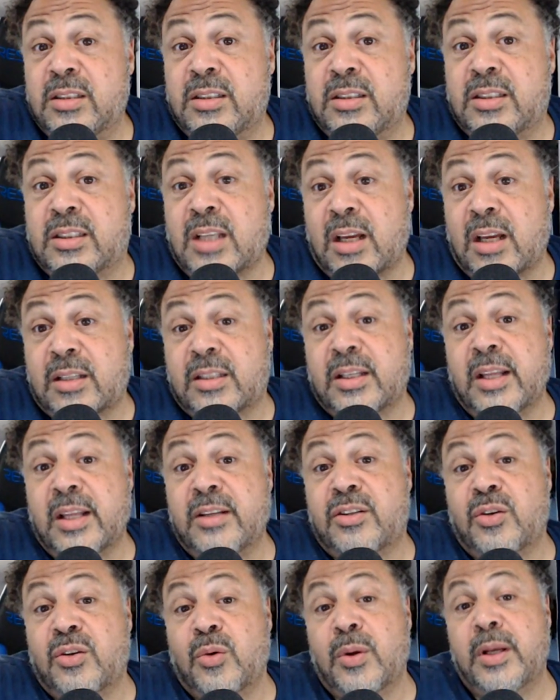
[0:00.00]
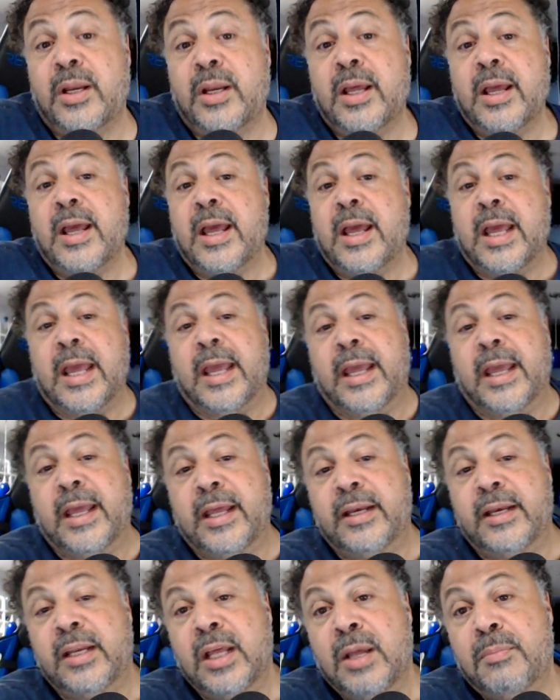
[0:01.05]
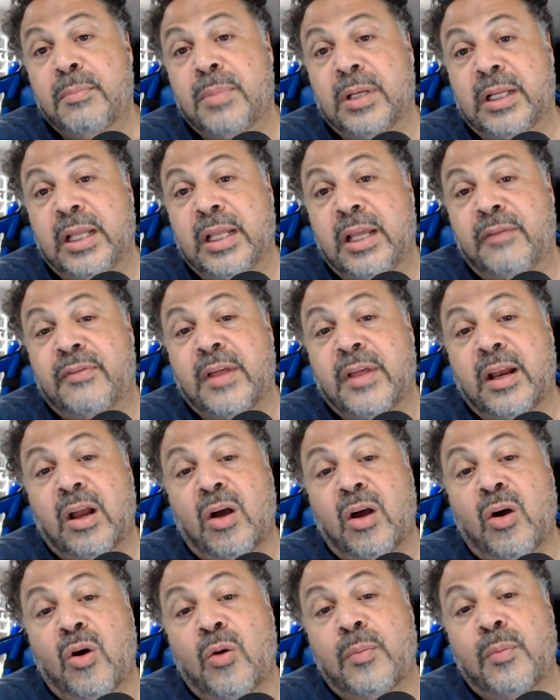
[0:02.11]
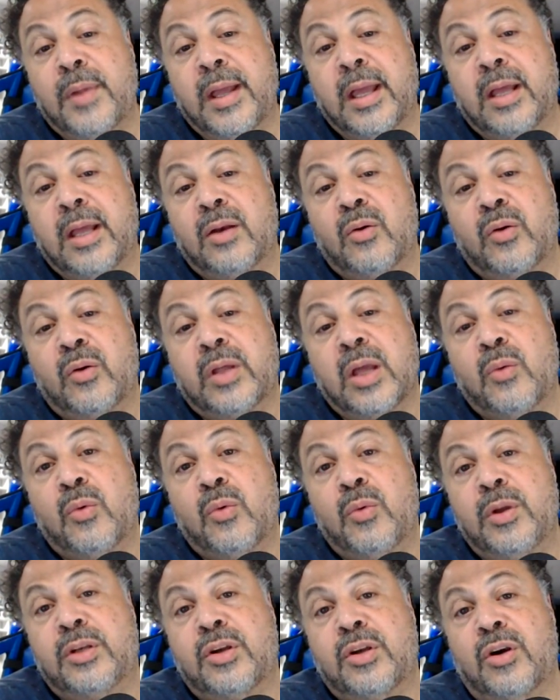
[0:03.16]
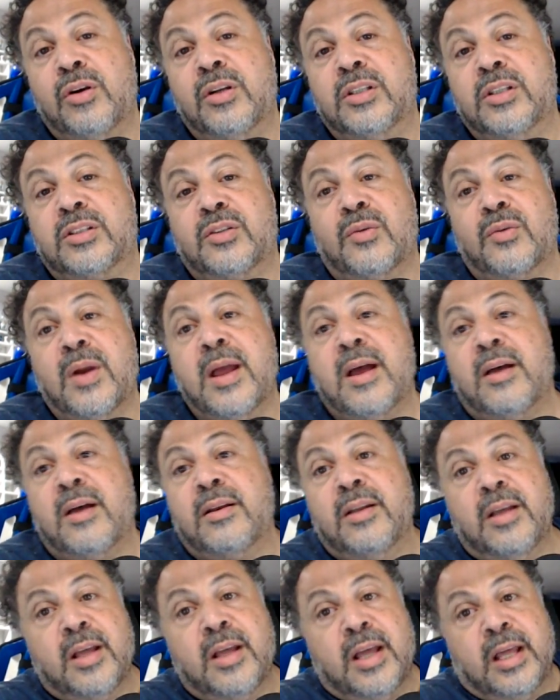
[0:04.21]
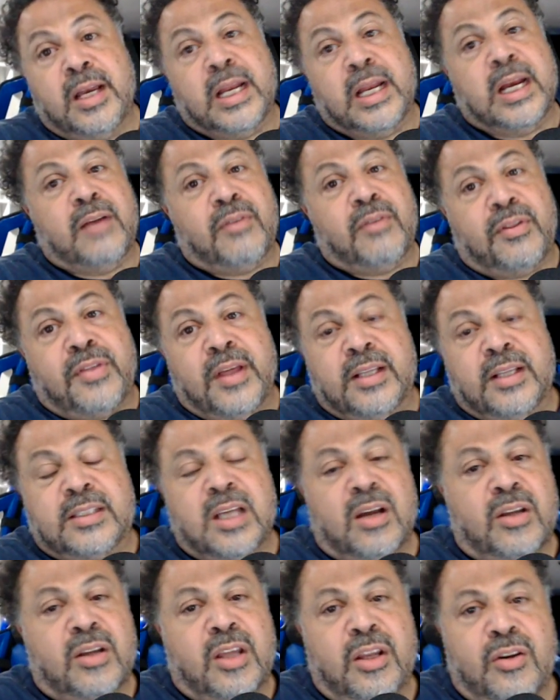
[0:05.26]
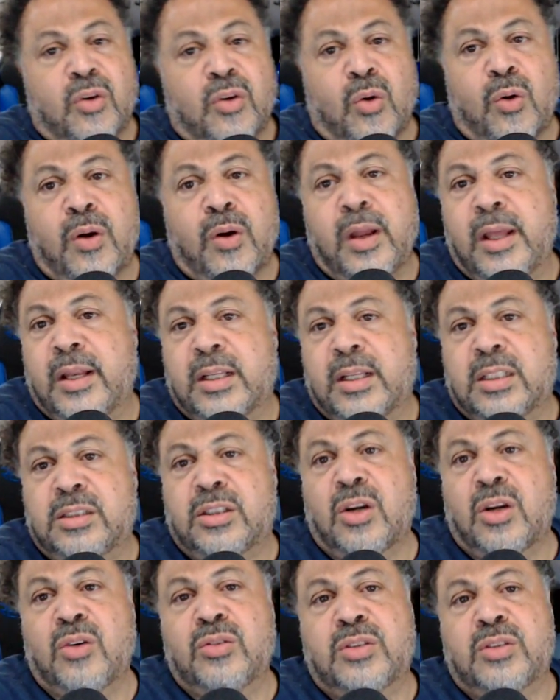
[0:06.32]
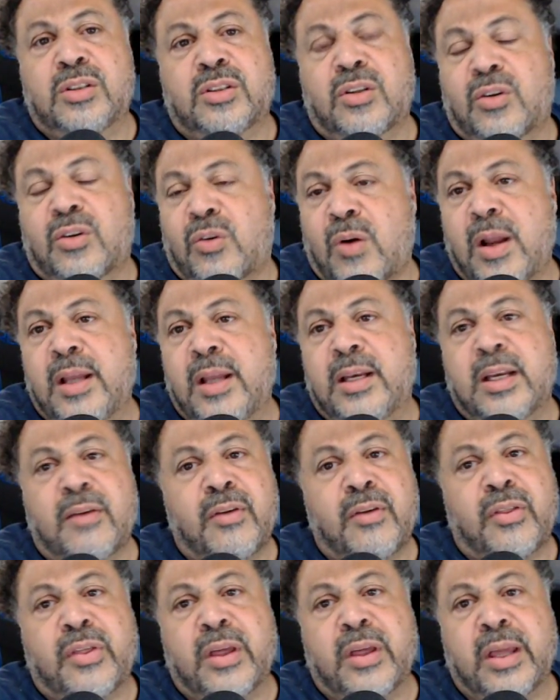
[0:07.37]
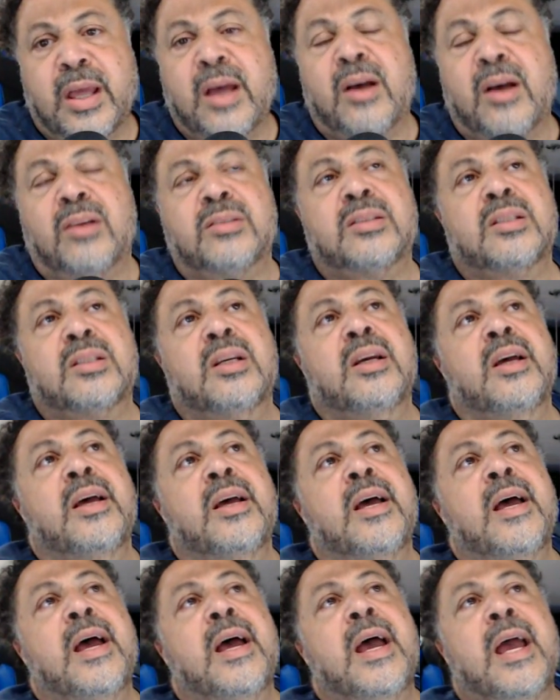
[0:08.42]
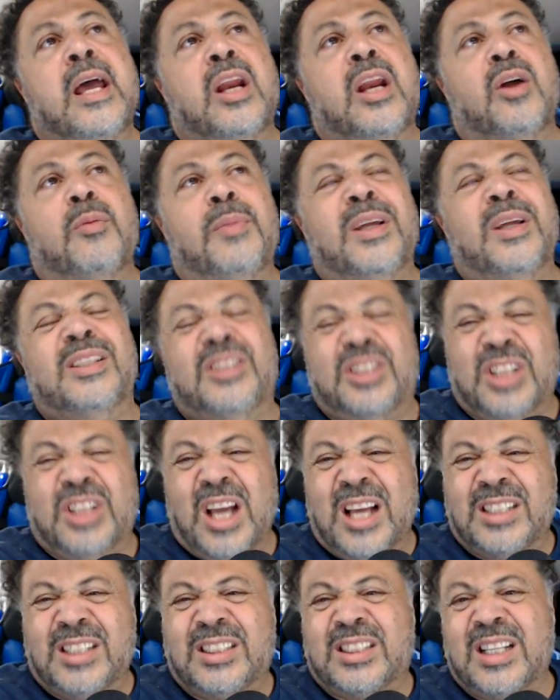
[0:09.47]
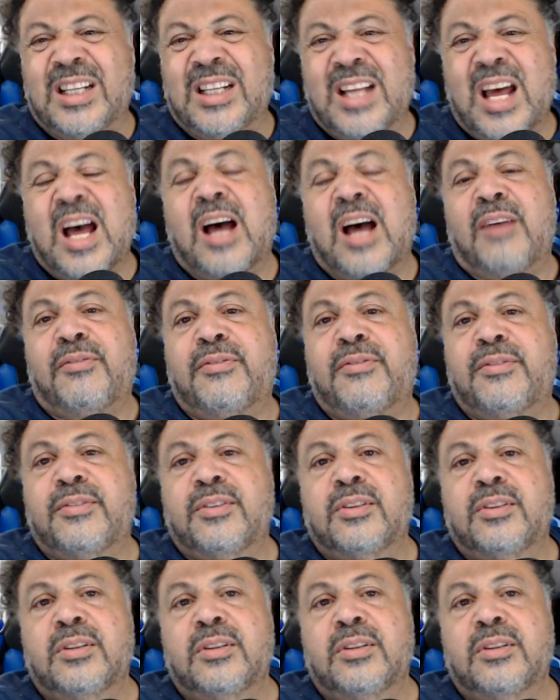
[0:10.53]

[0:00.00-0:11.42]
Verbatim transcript: sucked into it and believe that, oh man, okay, well, we turned this around and that everything's hunky-dory and that the Joneses are great and everything else. And it'll be just enough